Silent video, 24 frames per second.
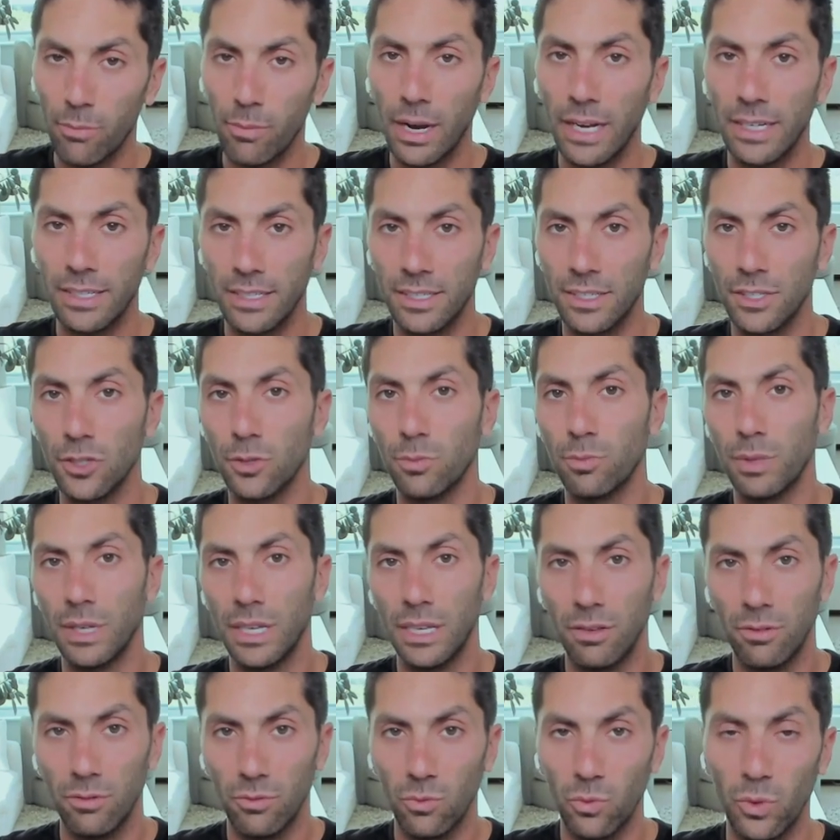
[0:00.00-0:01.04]
might still
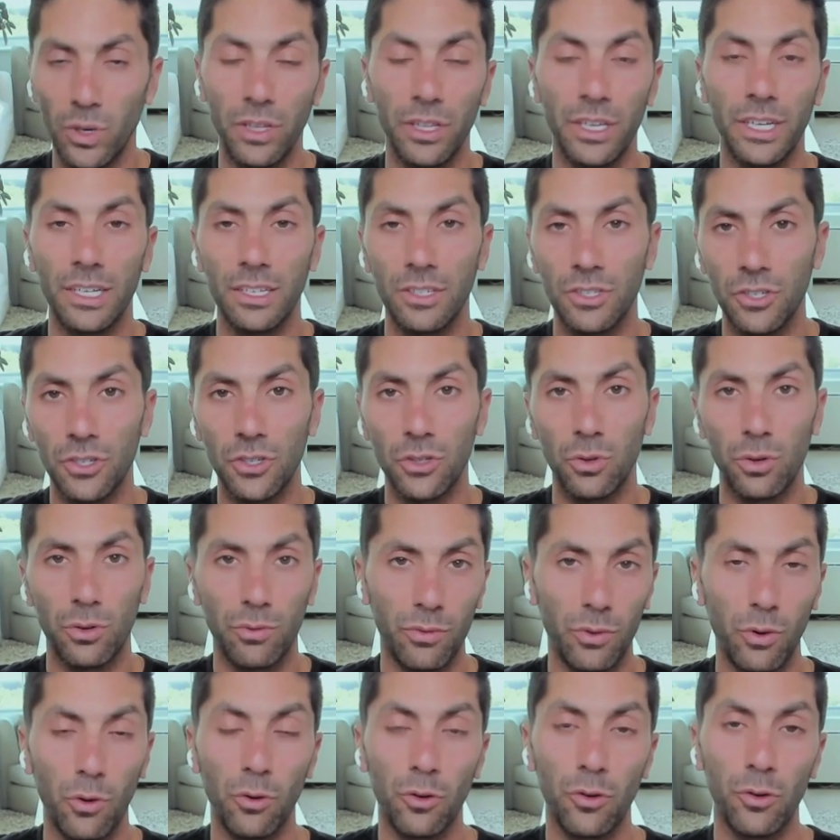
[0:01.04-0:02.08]
be willing to or
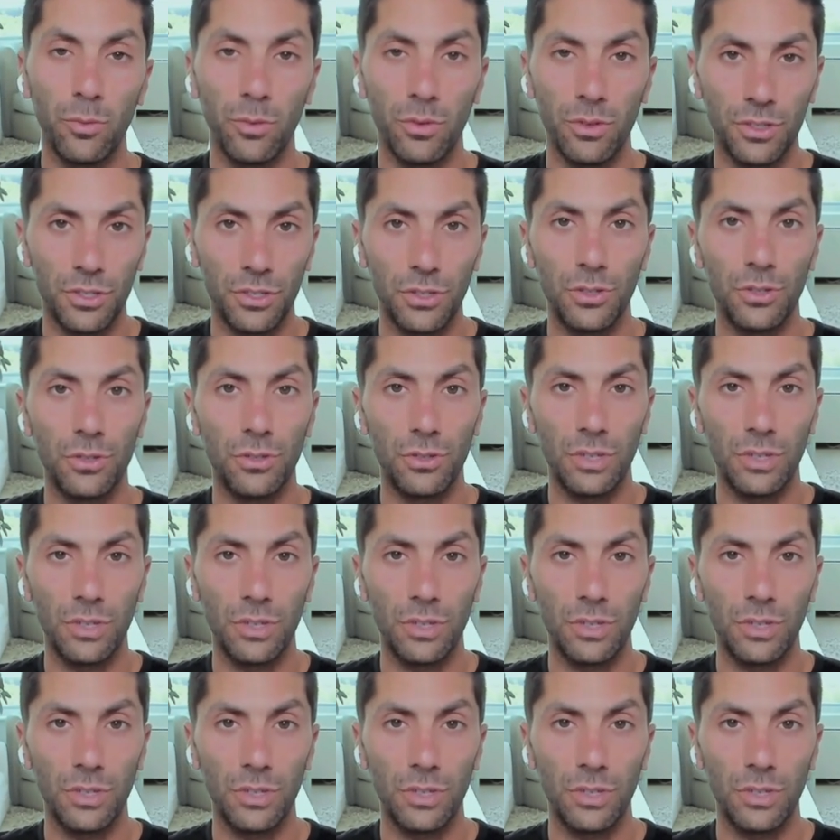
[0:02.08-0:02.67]
vulnerable to